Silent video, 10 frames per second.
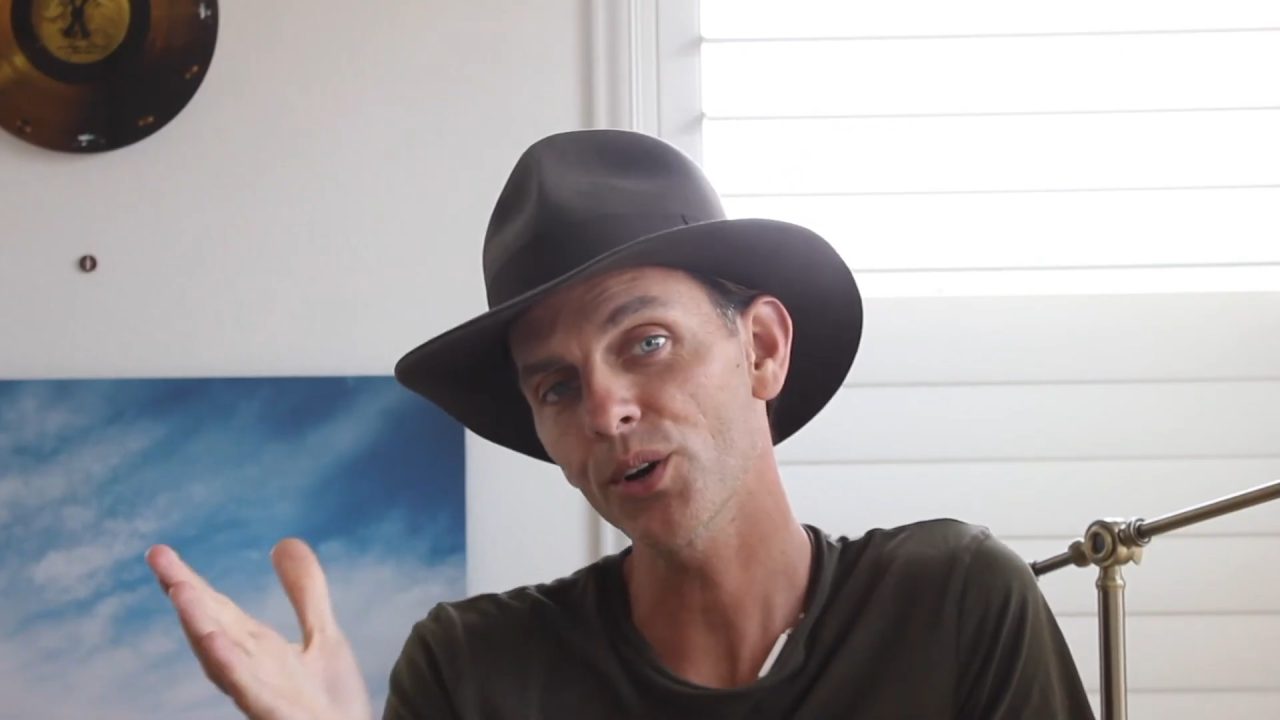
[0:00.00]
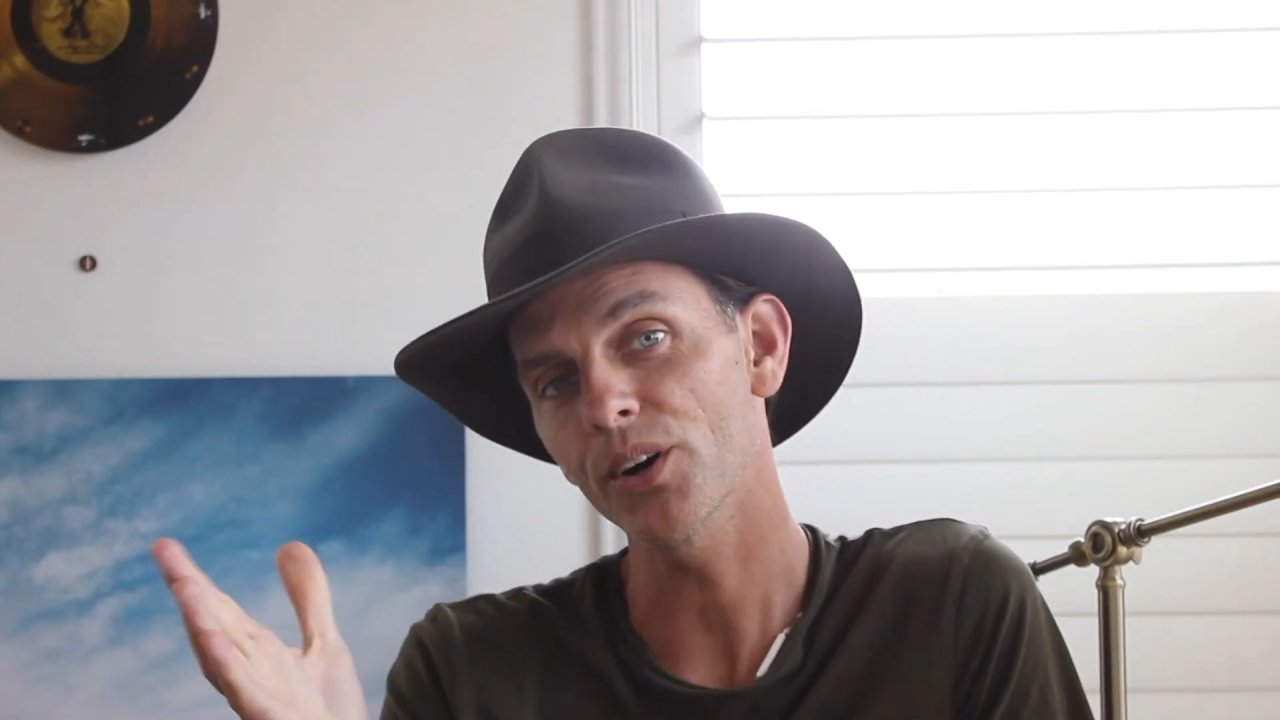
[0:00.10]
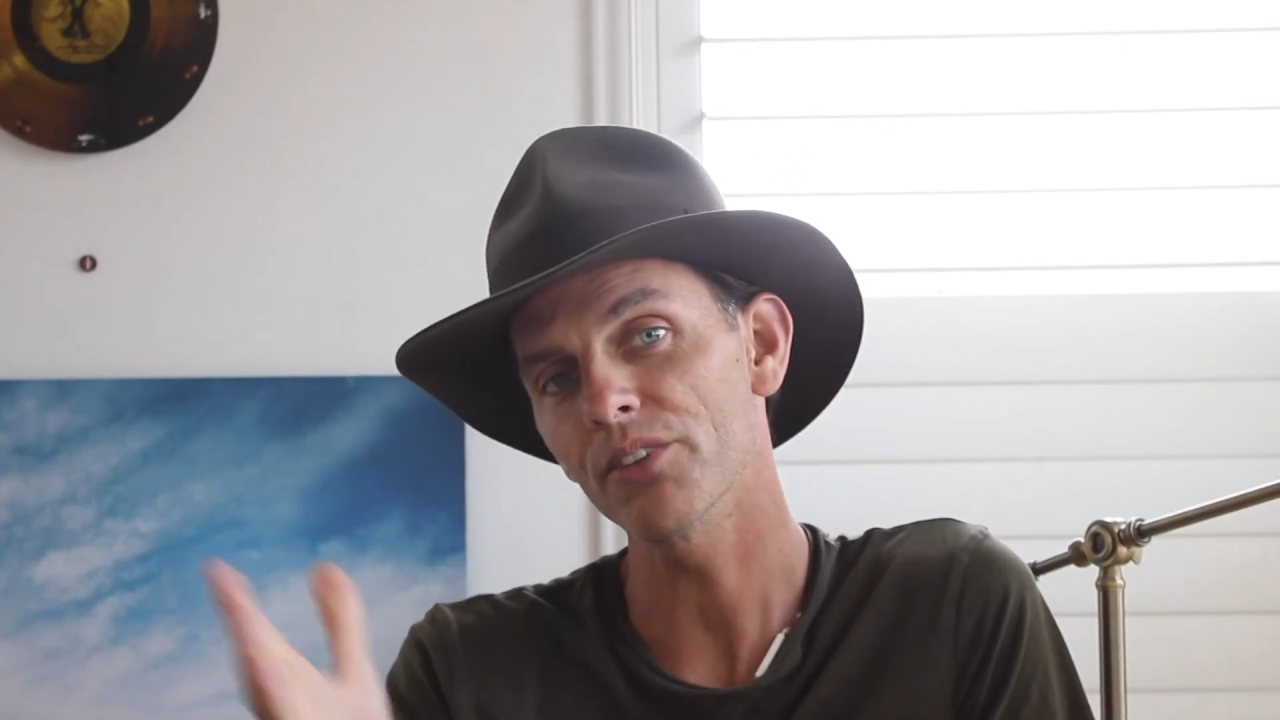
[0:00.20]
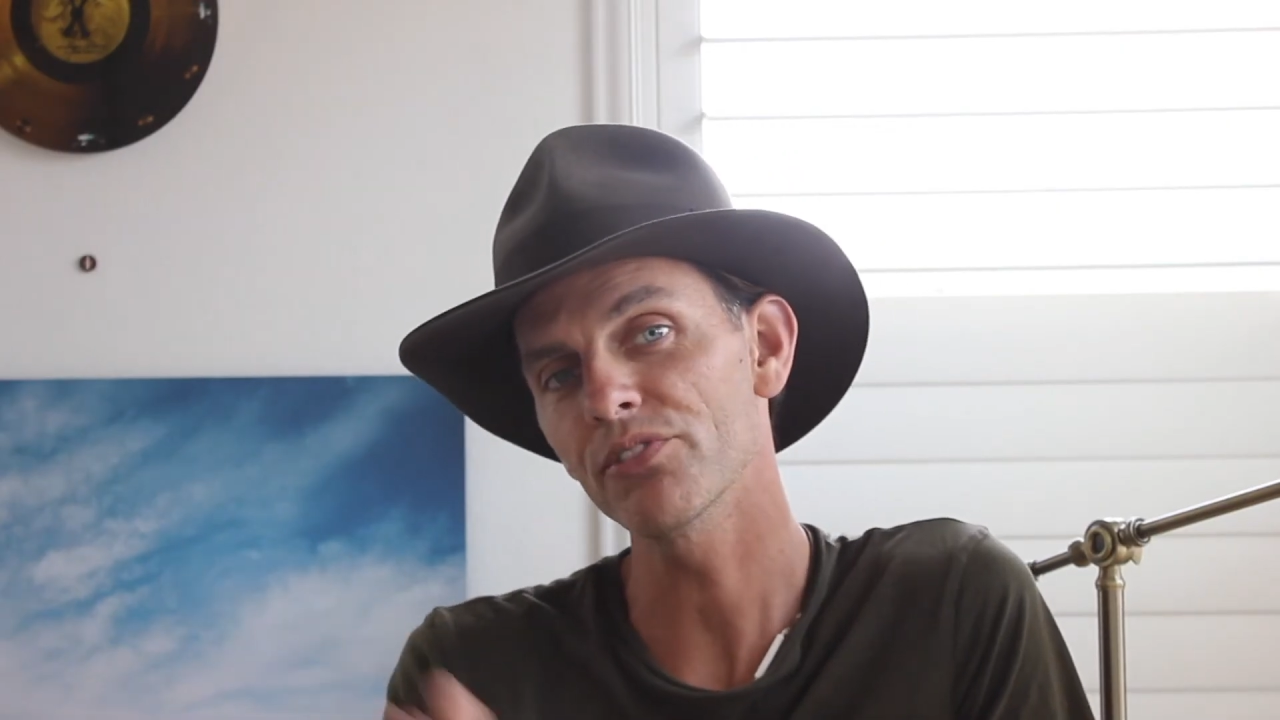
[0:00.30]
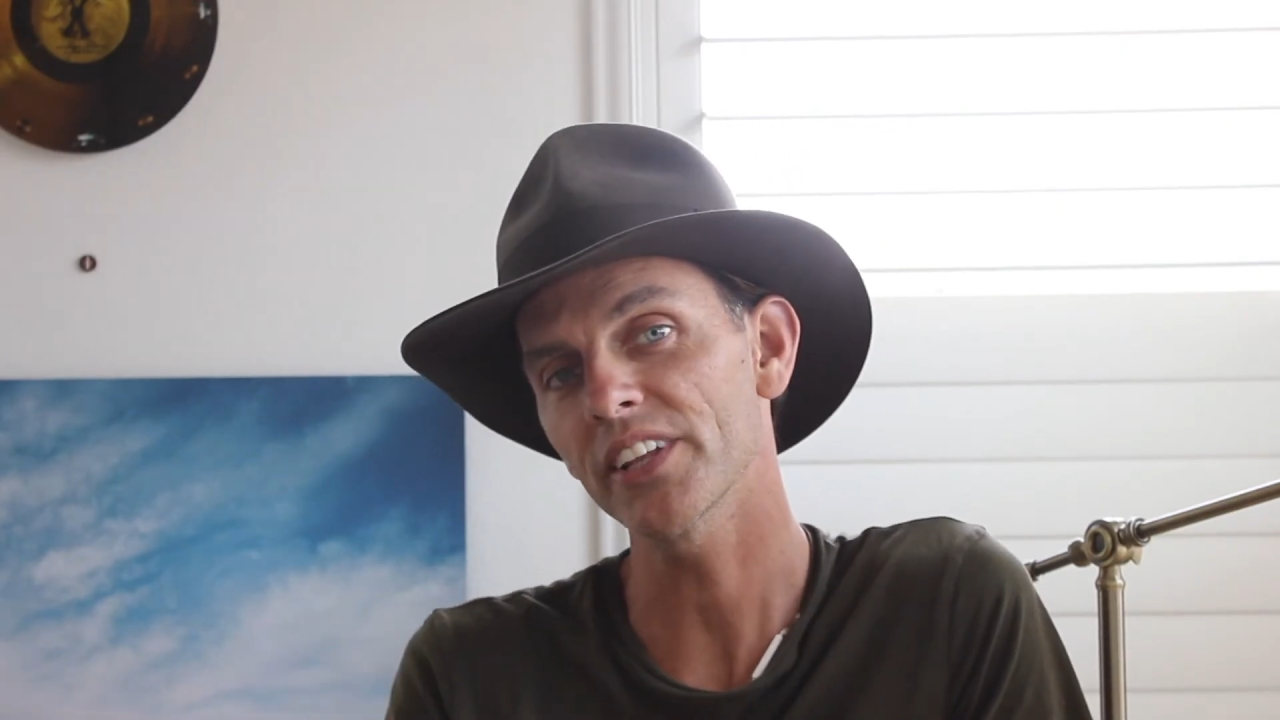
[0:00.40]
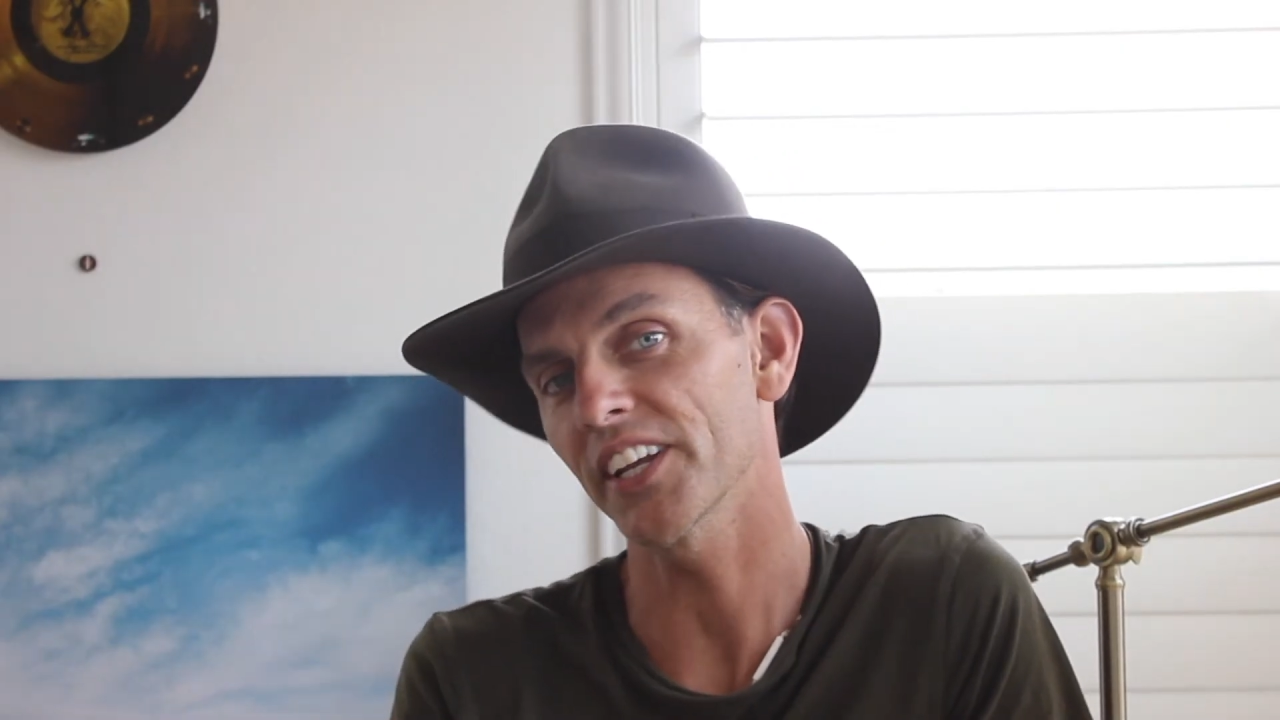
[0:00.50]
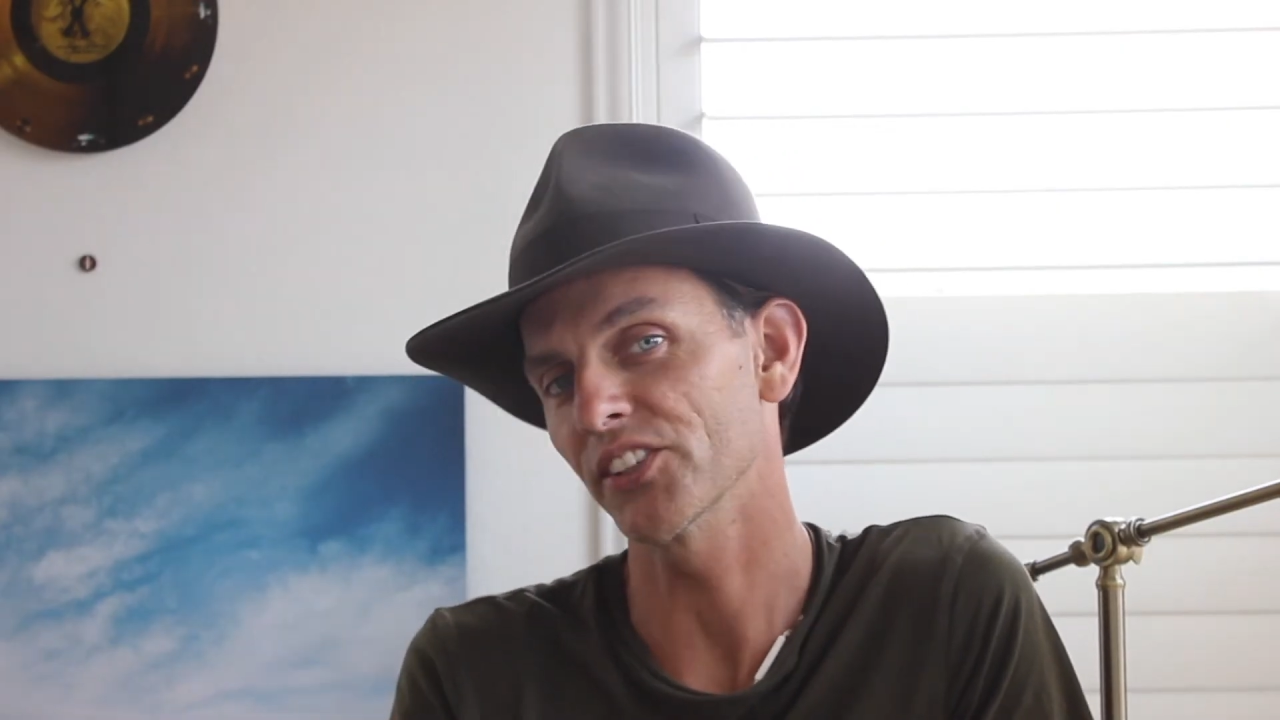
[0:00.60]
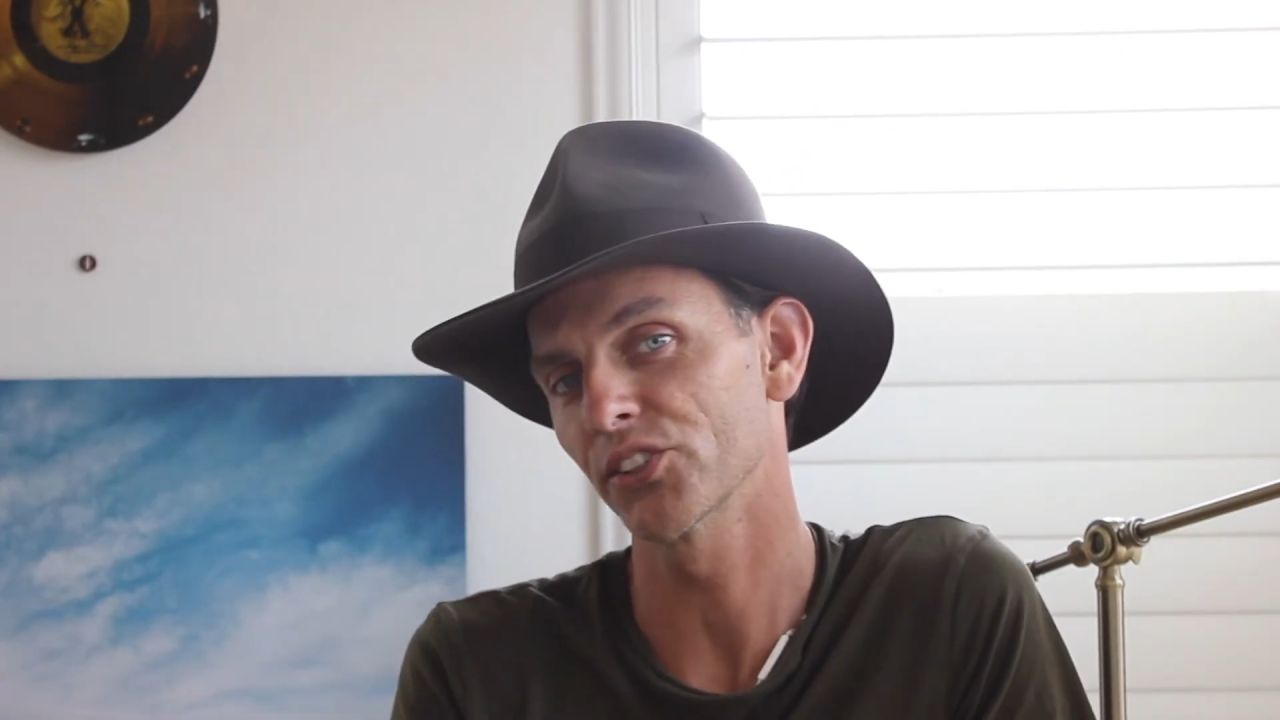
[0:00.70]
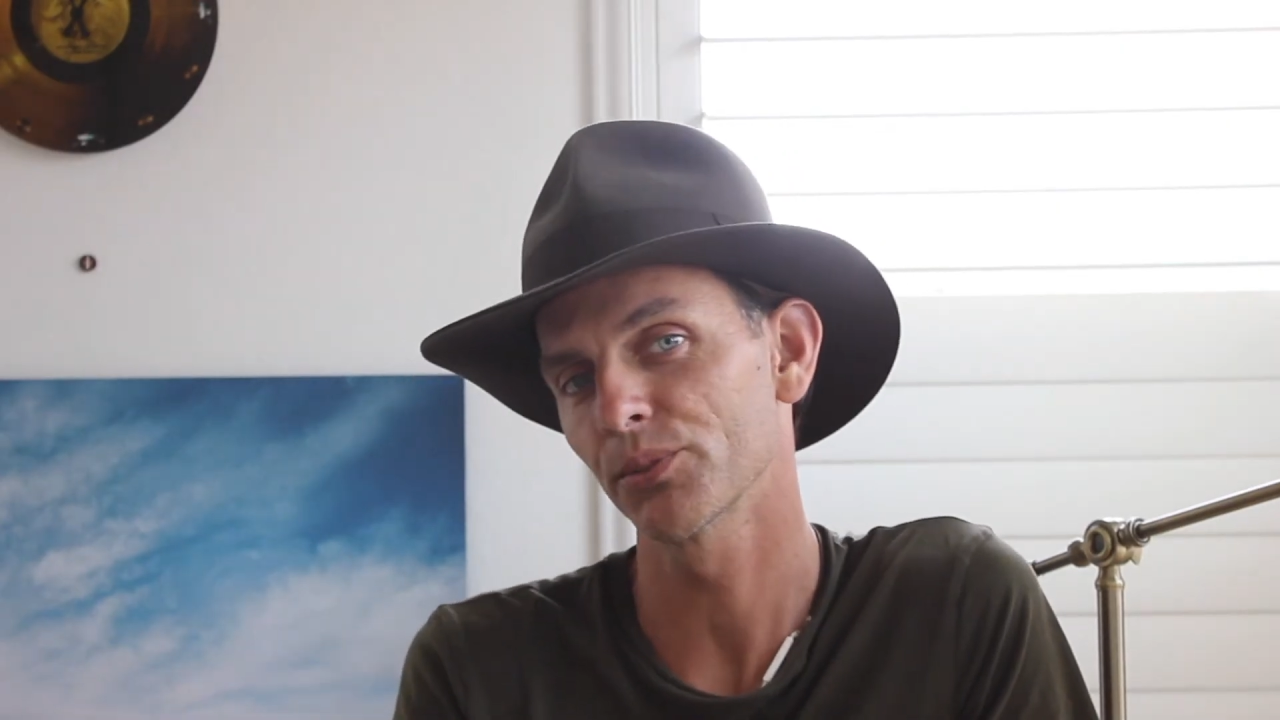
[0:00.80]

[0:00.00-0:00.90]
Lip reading: I've finished.